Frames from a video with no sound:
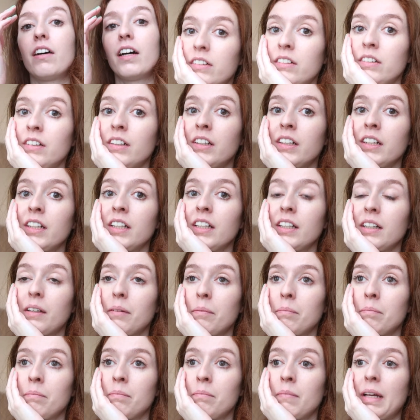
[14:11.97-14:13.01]
I feel like
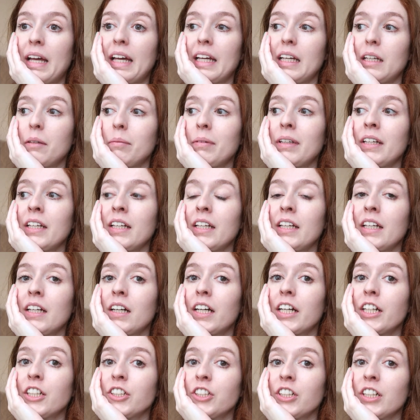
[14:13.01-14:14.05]
maybe
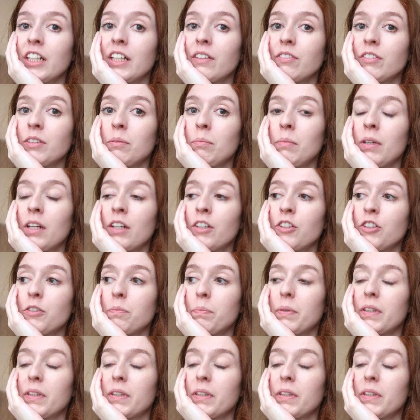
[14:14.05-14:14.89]
I should have some lunch,